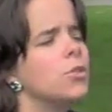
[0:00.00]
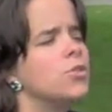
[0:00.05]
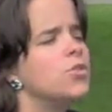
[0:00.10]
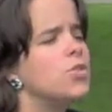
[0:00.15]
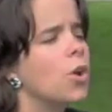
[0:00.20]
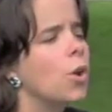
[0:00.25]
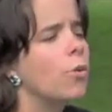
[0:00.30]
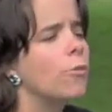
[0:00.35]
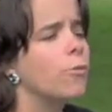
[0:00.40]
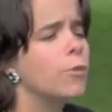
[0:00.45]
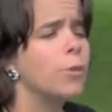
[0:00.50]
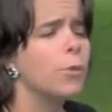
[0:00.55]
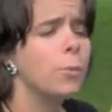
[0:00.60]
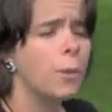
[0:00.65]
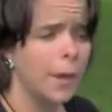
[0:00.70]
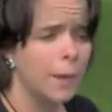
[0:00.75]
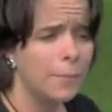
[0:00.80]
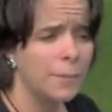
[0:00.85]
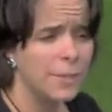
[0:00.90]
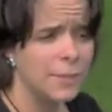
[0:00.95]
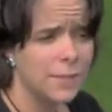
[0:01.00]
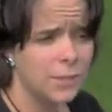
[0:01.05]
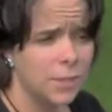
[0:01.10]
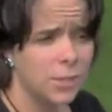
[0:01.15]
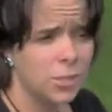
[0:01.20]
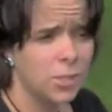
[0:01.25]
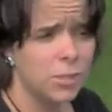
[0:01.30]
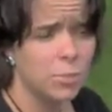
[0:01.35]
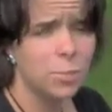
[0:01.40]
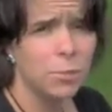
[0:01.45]
So for the Raymond
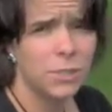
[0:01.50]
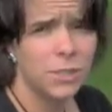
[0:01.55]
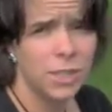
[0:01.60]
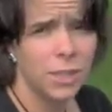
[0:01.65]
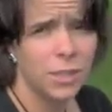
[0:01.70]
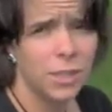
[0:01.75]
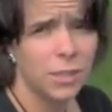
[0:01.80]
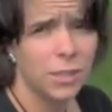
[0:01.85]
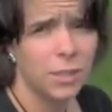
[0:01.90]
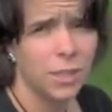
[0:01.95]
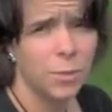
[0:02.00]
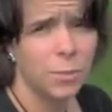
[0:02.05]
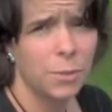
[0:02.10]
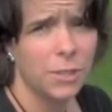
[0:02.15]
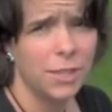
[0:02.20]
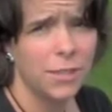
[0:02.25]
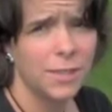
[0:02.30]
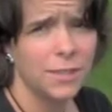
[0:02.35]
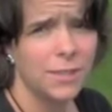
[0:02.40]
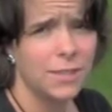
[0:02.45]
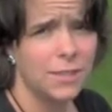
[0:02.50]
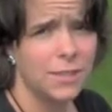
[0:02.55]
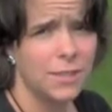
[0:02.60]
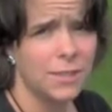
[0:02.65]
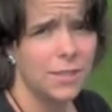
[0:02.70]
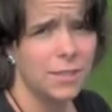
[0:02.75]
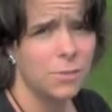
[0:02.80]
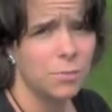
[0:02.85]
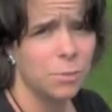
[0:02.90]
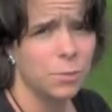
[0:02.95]
Station in particular, because
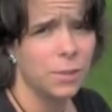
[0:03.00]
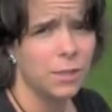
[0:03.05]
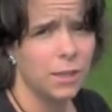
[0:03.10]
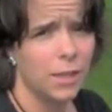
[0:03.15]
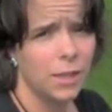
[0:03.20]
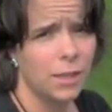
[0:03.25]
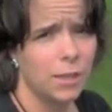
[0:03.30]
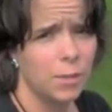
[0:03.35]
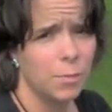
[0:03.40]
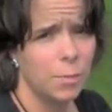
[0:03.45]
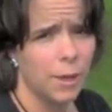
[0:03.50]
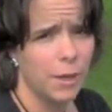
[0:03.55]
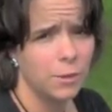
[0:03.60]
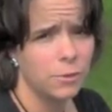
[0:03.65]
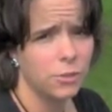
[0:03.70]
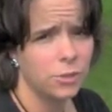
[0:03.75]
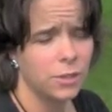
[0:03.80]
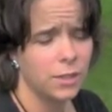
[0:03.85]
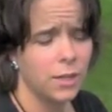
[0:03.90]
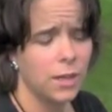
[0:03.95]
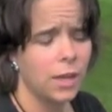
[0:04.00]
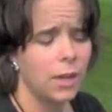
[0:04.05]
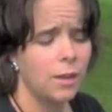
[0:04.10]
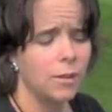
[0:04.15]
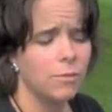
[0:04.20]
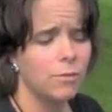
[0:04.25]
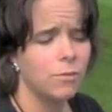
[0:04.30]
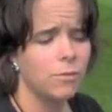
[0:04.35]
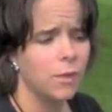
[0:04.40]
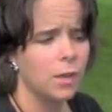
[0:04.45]
it's really on the boundary
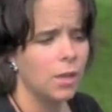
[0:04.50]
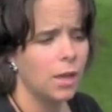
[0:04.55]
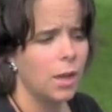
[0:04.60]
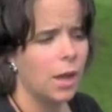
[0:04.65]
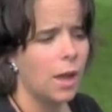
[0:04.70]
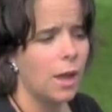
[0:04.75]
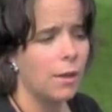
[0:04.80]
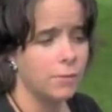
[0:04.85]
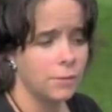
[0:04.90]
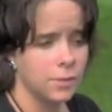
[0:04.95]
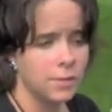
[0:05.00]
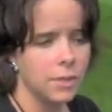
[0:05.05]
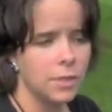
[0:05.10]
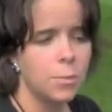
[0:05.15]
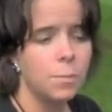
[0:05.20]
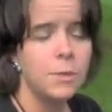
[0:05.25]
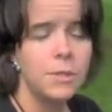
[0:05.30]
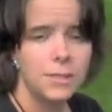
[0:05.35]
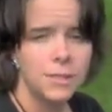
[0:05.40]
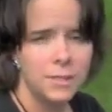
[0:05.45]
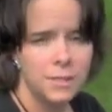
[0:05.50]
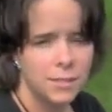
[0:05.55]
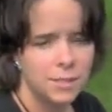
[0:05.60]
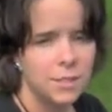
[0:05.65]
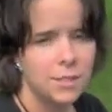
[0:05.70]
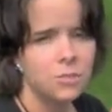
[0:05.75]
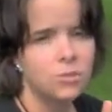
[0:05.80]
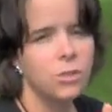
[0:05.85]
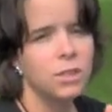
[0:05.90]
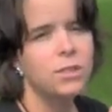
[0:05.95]
of obviously the business
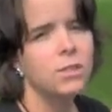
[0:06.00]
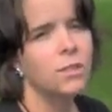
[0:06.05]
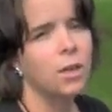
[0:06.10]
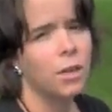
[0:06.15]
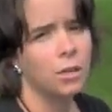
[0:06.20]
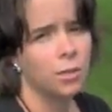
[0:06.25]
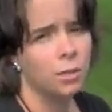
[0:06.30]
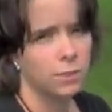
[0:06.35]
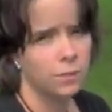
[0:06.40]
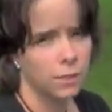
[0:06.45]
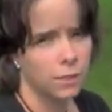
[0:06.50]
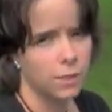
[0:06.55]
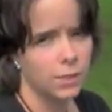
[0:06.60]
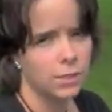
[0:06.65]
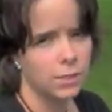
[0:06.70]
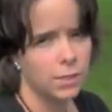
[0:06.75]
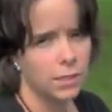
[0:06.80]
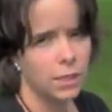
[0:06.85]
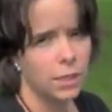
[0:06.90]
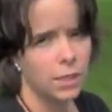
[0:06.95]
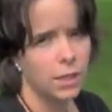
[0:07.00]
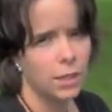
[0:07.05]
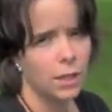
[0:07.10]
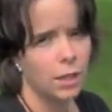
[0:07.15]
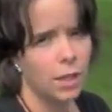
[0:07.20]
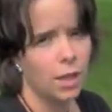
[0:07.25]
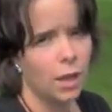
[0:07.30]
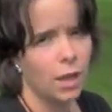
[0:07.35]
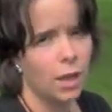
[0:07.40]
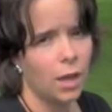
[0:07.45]
district along University,
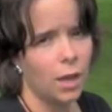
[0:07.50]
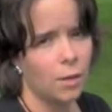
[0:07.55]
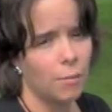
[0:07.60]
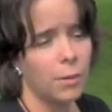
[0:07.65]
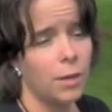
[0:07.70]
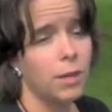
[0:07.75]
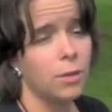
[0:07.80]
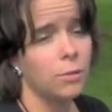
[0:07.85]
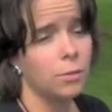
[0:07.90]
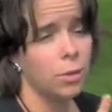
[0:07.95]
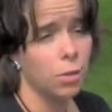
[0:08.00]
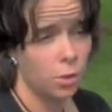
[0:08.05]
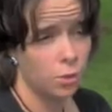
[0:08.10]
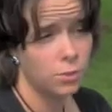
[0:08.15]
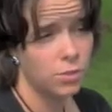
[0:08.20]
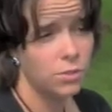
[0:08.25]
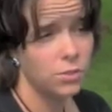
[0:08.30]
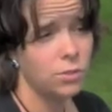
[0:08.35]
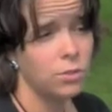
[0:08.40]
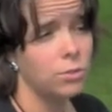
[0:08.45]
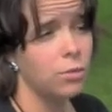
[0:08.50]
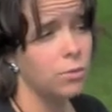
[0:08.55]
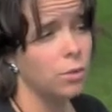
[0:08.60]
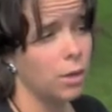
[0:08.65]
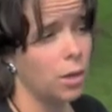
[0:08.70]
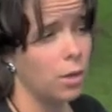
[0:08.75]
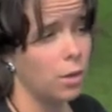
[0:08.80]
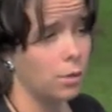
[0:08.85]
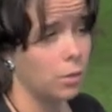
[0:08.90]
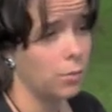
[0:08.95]
and close to
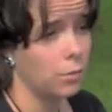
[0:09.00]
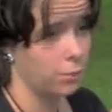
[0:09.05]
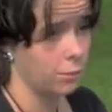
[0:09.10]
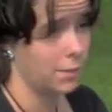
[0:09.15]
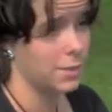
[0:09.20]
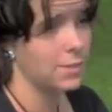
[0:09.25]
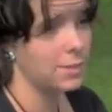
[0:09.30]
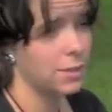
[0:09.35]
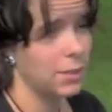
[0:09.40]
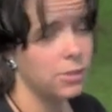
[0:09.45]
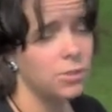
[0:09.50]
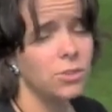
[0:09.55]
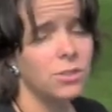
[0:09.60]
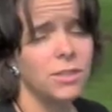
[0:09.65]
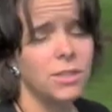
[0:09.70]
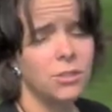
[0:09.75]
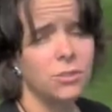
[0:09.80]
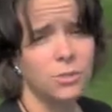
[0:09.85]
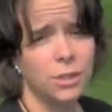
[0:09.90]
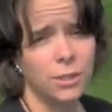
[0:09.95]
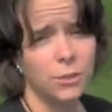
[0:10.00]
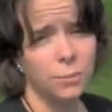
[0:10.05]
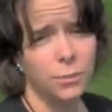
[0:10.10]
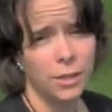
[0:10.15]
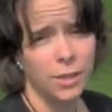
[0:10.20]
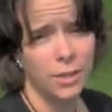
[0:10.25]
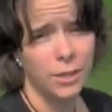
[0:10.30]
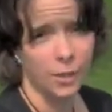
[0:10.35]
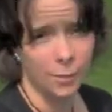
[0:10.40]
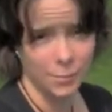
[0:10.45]
the residential district
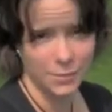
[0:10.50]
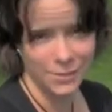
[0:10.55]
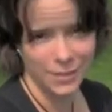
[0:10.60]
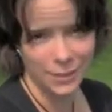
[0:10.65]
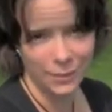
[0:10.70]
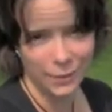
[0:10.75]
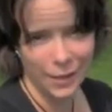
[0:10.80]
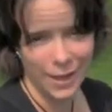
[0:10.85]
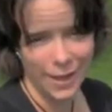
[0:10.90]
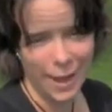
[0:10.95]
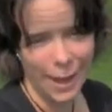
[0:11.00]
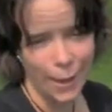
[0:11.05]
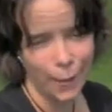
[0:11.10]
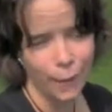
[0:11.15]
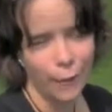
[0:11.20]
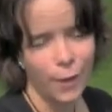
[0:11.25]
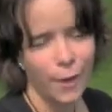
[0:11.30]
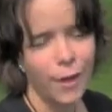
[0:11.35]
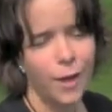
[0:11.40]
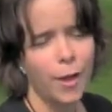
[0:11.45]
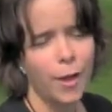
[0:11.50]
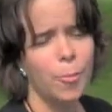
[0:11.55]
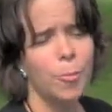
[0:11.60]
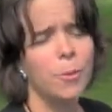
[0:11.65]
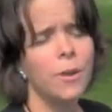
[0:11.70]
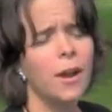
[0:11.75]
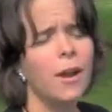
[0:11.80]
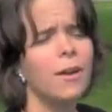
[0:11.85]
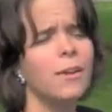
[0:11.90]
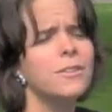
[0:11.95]
where I'm sitting right now,
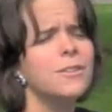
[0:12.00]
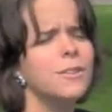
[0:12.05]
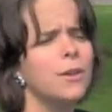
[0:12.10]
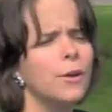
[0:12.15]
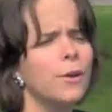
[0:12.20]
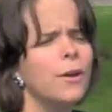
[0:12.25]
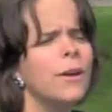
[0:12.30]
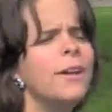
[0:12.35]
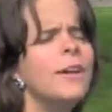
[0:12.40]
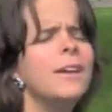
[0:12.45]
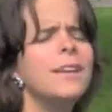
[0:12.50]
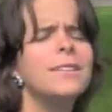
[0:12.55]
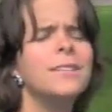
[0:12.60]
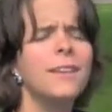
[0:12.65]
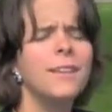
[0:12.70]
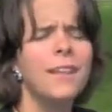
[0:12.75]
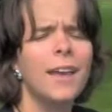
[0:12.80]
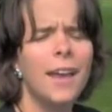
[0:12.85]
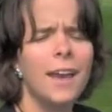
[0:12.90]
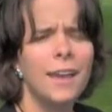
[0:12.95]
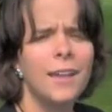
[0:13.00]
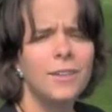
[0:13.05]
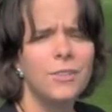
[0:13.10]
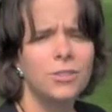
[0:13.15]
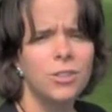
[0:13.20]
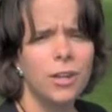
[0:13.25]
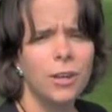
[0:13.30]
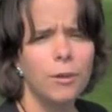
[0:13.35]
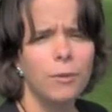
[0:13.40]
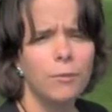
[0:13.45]
but also is on the
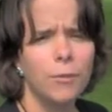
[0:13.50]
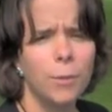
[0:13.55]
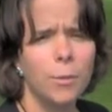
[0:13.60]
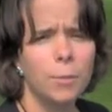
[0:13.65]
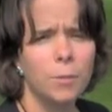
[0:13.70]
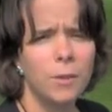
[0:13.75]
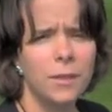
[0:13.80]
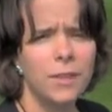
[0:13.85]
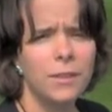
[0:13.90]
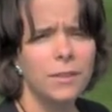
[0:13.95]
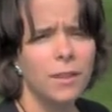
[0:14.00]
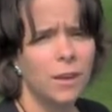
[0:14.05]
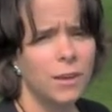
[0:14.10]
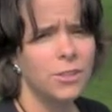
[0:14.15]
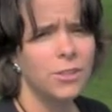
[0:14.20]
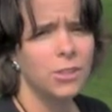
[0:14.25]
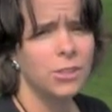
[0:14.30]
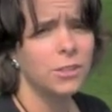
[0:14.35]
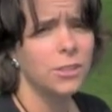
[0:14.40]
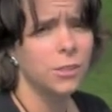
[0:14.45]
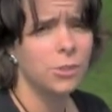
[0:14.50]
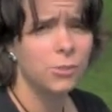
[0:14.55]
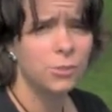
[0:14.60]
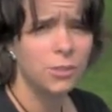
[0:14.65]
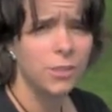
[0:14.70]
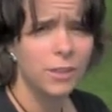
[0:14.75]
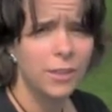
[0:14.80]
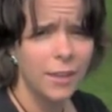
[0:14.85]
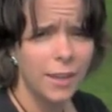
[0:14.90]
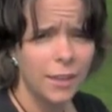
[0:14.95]
edge of a pretty large
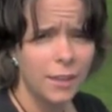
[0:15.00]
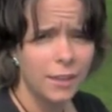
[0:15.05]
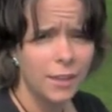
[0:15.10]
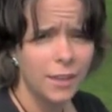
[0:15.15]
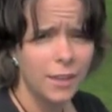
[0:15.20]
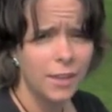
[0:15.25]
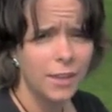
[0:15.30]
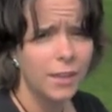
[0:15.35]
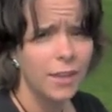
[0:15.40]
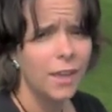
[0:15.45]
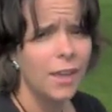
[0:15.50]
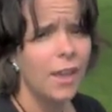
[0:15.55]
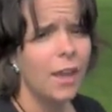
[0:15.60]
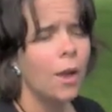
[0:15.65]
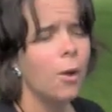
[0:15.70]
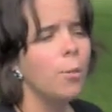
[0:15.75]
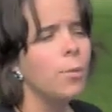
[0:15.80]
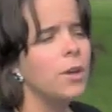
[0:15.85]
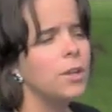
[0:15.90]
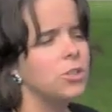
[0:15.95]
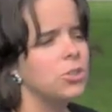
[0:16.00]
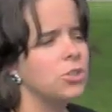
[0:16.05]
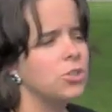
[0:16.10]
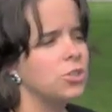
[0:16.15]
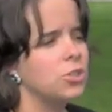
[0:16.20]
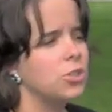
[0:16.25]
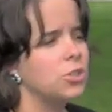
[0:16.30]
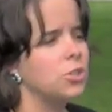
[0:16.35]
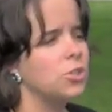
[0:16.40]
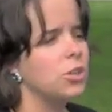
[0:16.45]
industrial area, which
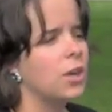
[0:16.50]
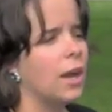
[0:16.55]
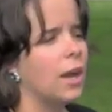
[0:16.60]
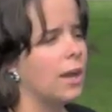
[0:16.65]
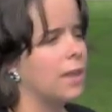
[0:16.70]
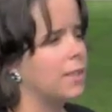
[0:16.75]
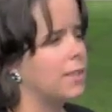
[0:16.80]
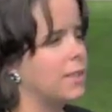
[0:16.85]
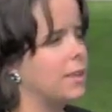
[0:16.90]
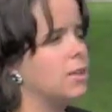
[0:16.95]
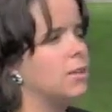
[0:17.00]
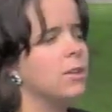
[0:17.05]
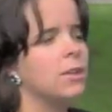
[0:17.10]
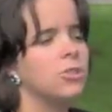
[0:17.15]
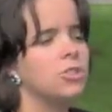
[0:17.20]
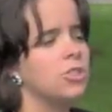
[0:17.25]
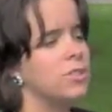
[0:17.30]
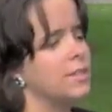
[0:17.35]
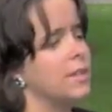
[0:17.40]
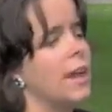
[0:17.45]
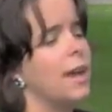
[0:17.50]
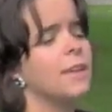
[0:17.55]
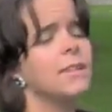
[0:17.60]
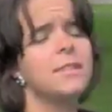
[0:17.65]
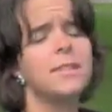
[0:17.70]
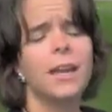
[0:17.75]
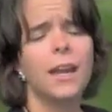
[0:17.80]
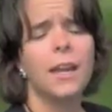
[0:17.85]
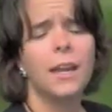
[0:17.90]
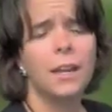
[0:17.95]
I think just
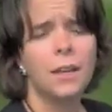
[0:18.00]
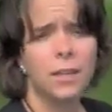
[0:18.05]
as that